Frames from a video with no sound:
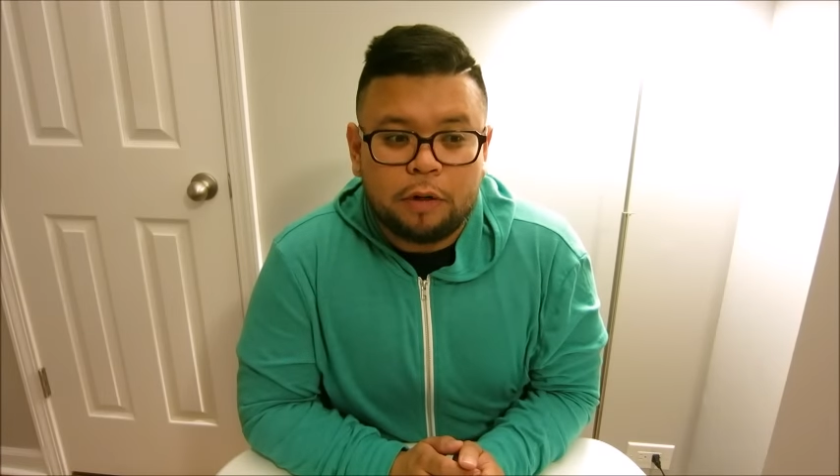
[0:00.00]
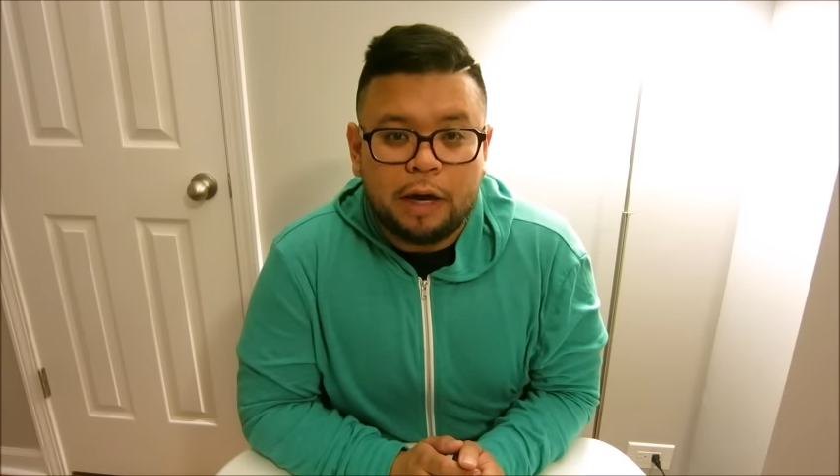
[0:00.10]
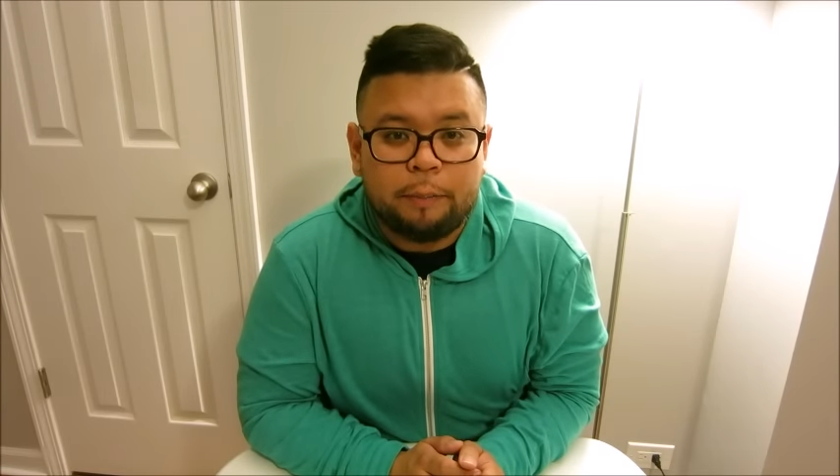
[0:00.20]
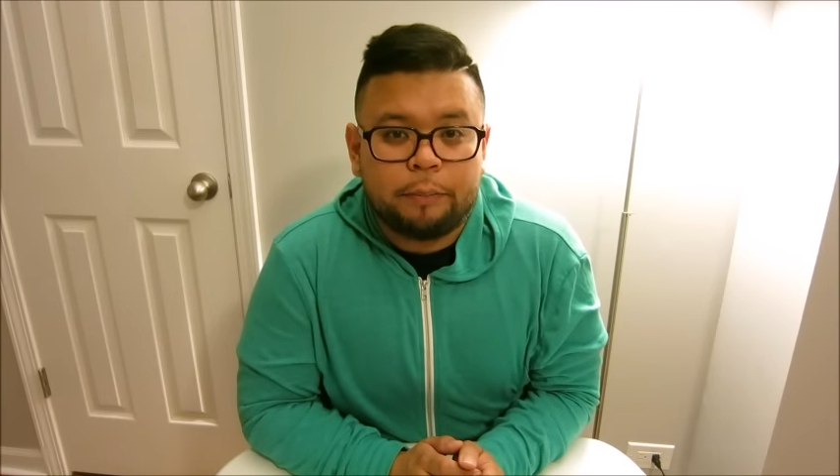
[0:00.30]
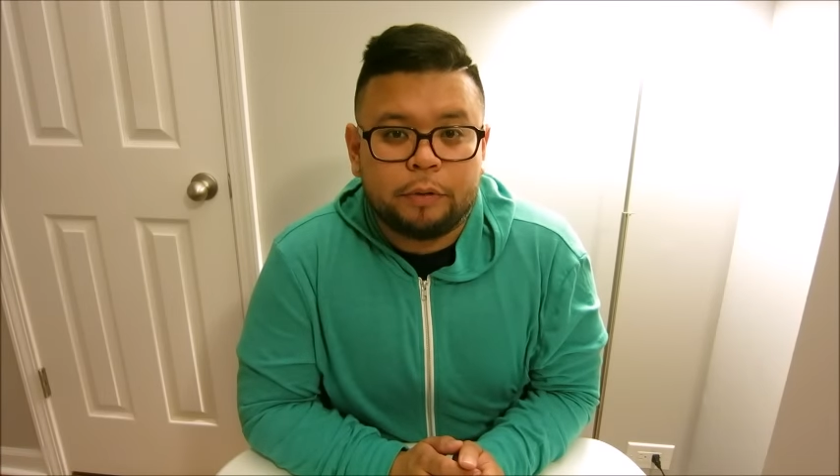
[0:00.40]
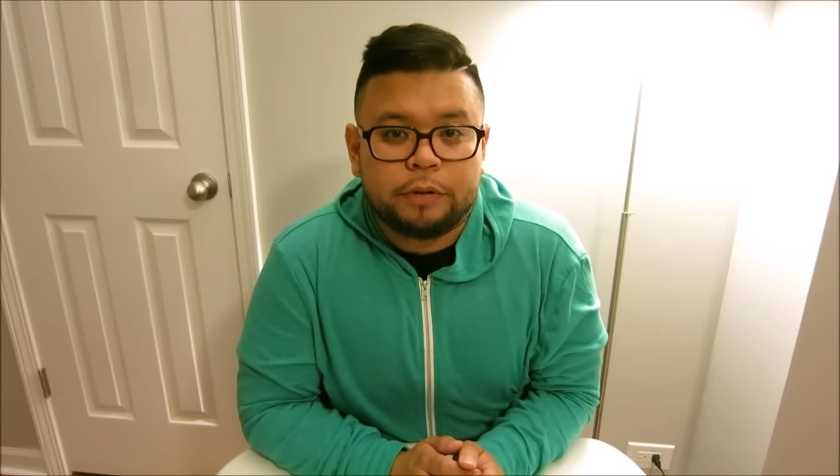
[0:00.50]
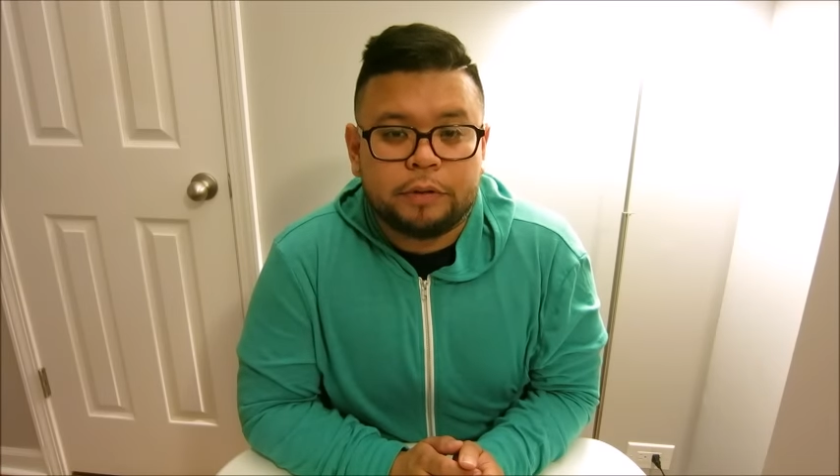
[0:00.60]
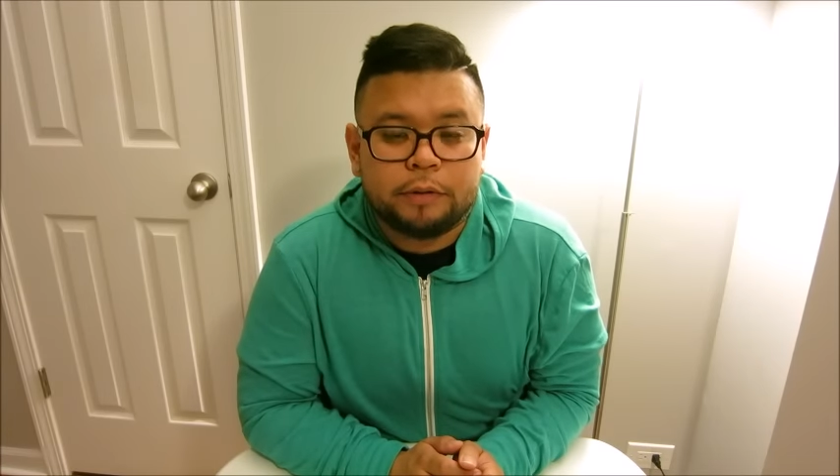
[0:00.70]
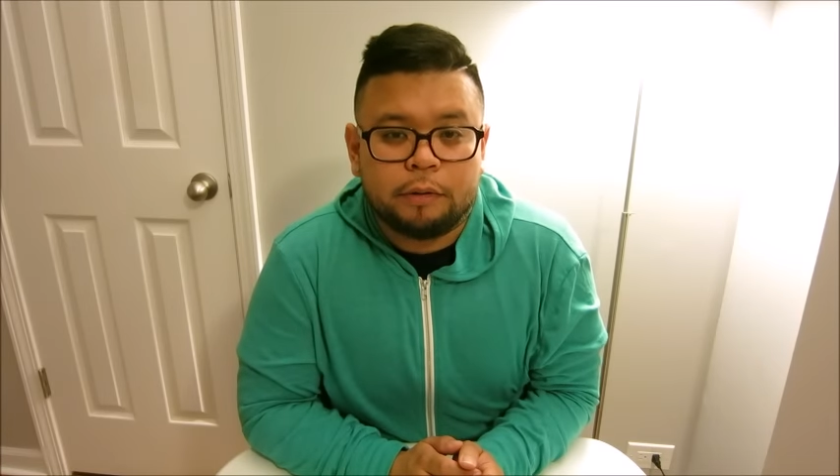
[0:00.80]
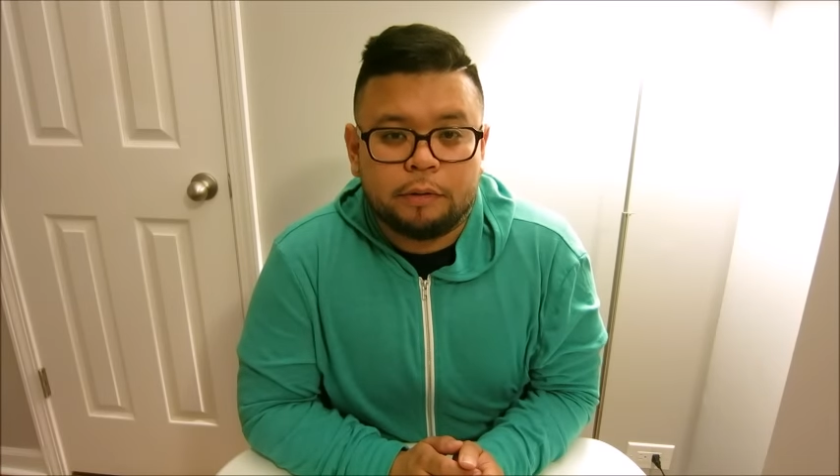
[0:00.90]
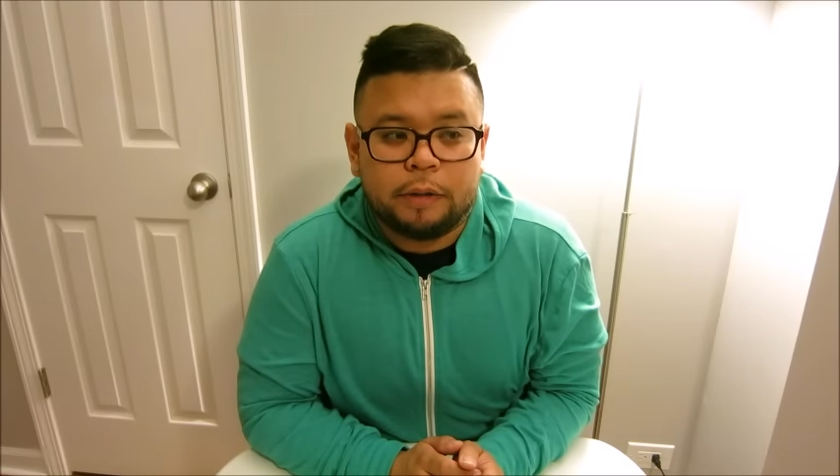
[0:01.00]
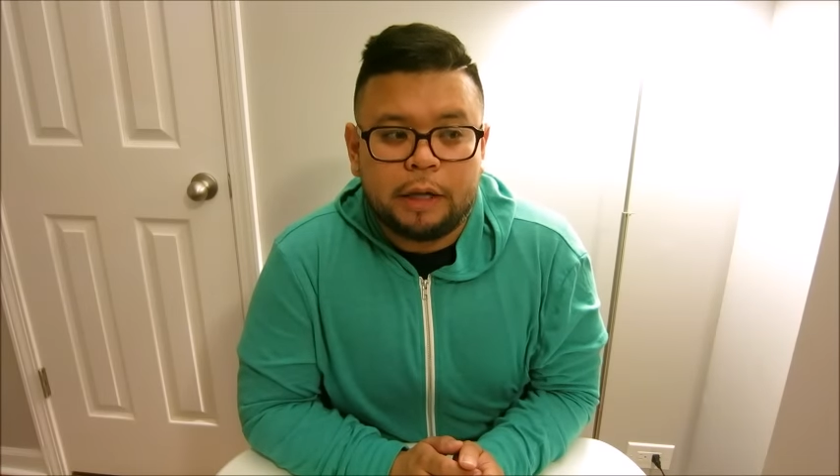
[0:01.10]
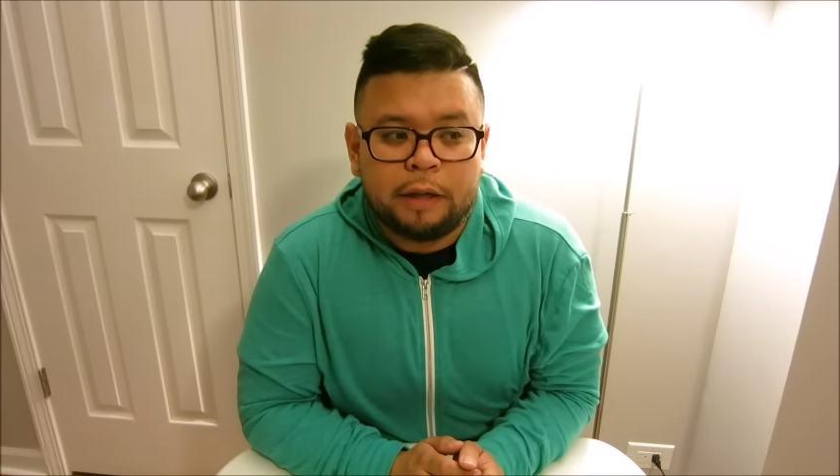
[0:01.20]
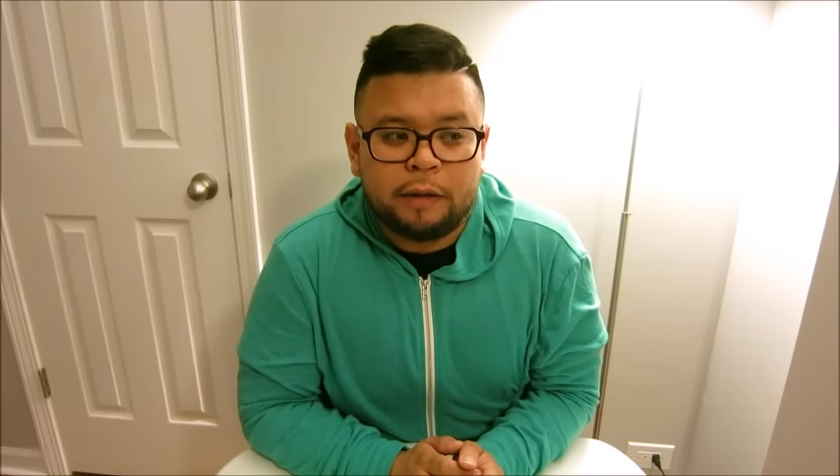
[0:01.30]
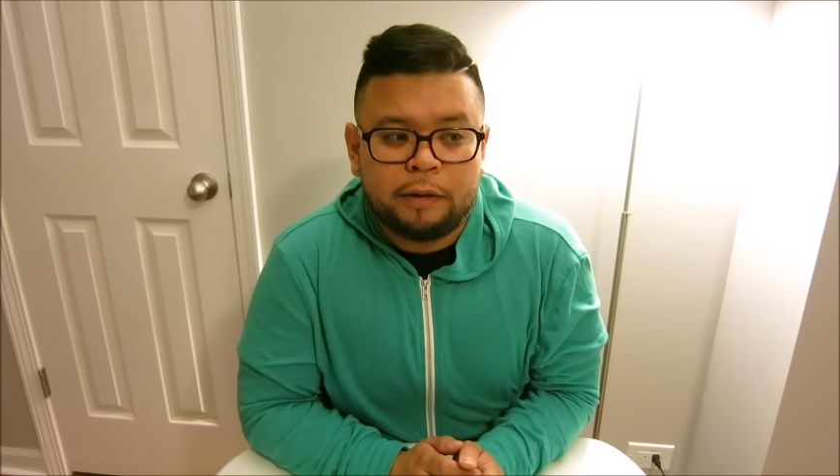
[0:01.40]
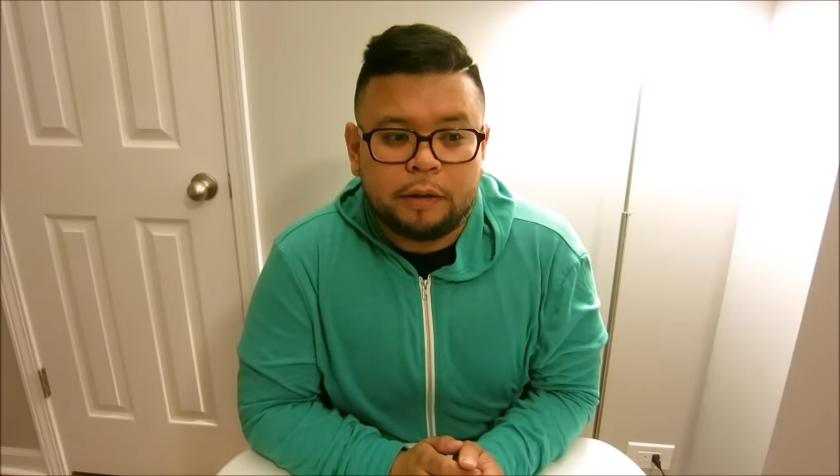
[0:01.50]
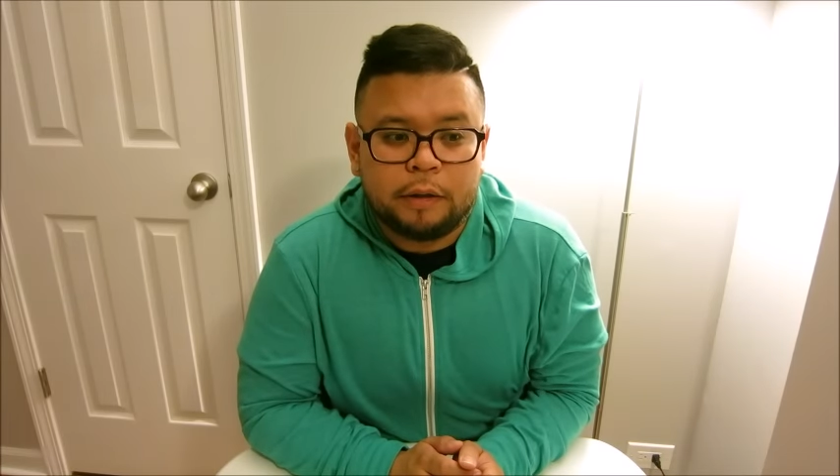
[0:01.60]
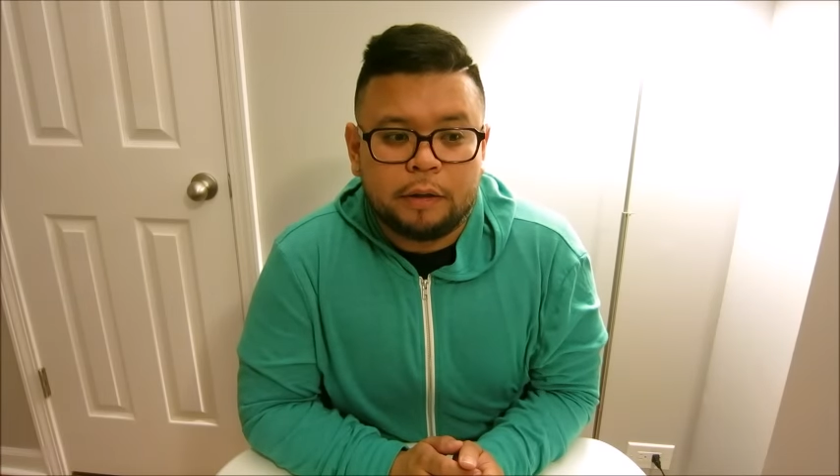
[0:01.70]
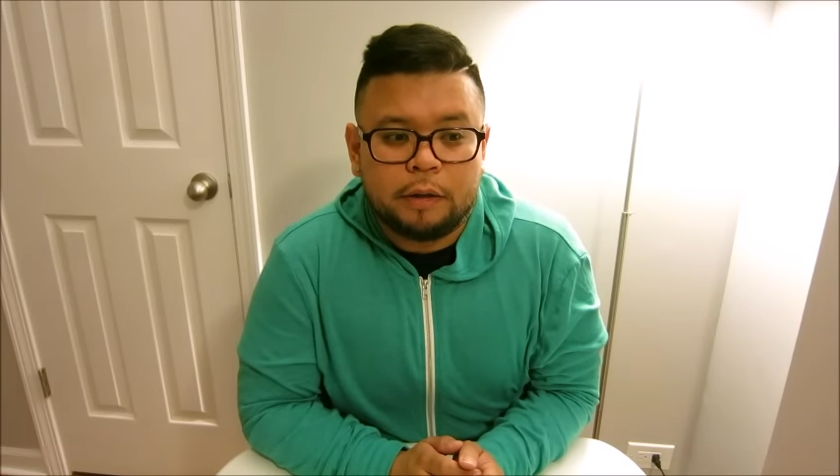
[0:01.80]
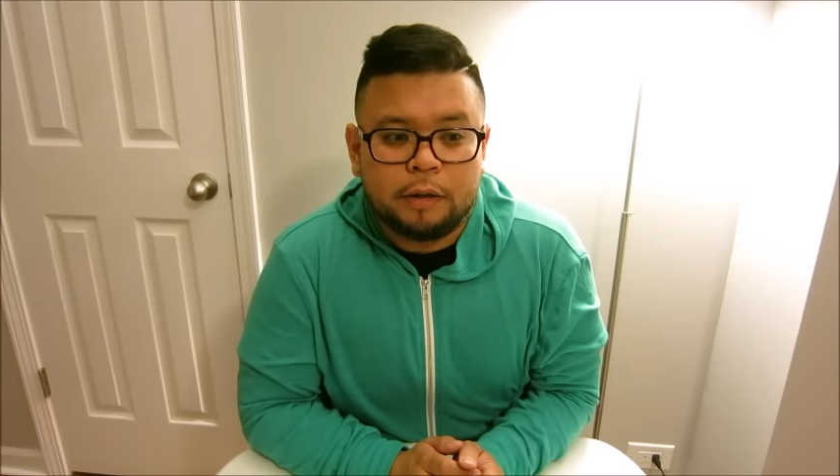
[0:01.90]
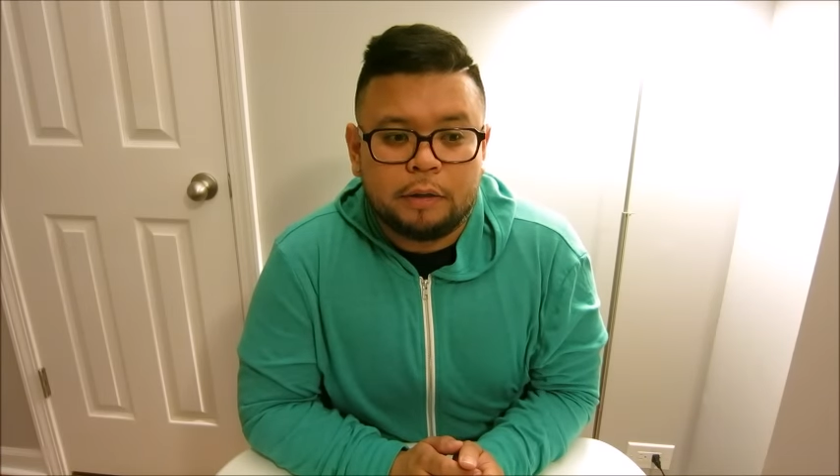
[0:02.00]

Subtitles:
I'm pretty sure then the